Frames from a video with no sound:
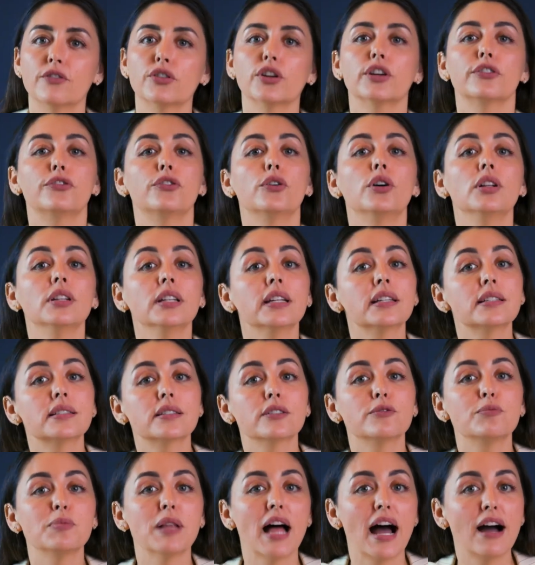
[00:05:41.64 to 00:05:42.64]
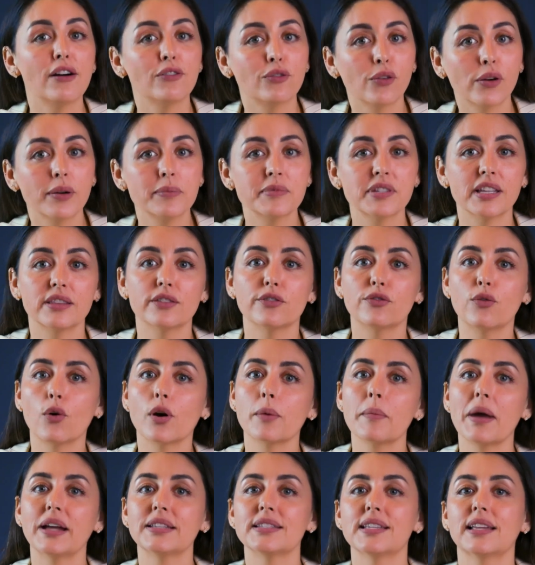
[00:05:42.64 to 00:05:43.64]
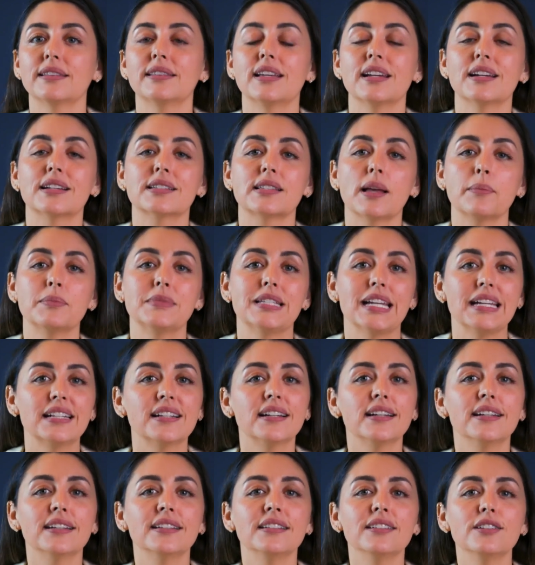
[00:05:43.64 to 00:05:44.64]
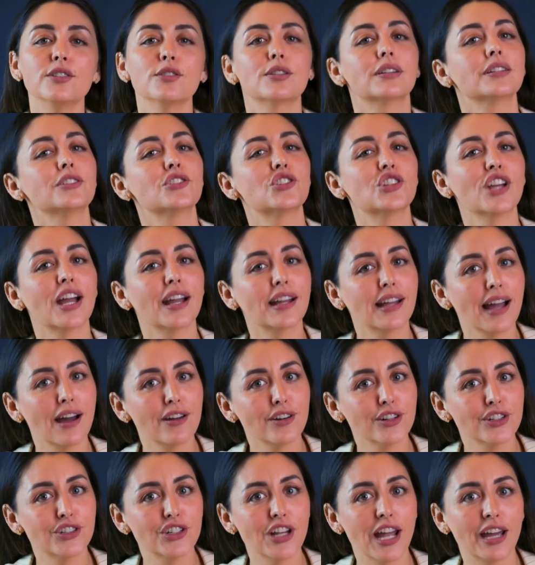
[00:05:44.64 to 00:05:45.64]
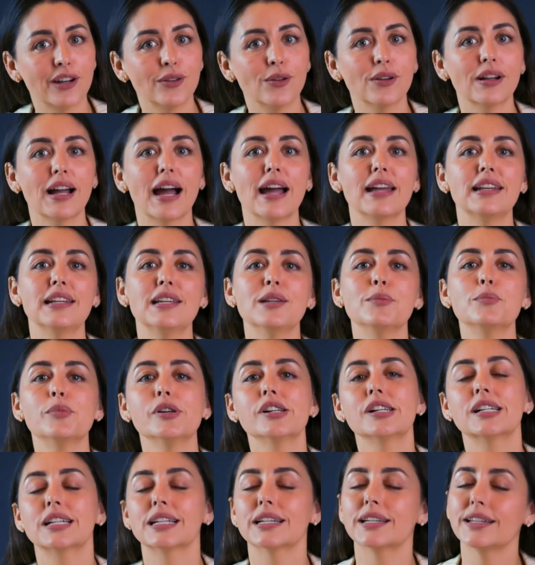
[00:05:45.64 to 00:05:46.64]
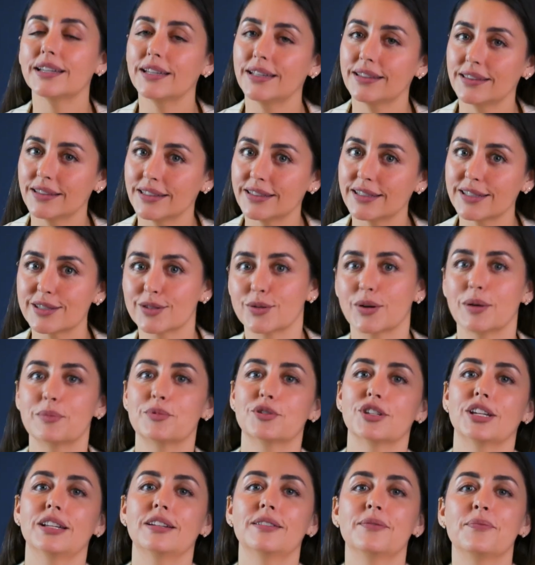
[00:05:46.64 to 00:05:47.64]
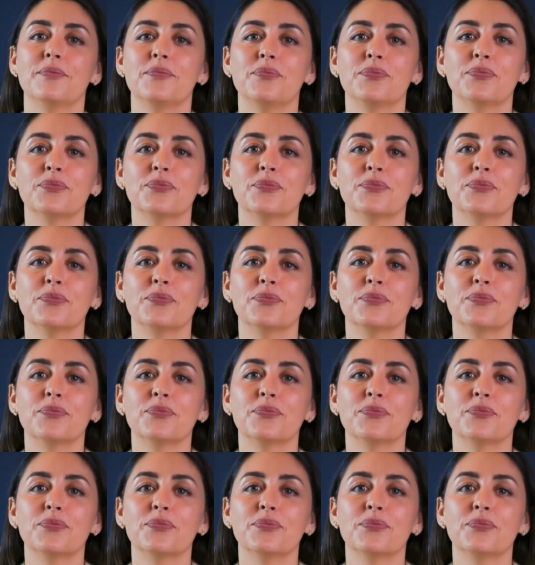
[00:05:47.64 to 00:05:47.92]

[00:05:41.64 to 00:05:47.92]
For a full list of platforms and the formats that they accept data in, you can check out our channel guide ebook in the description.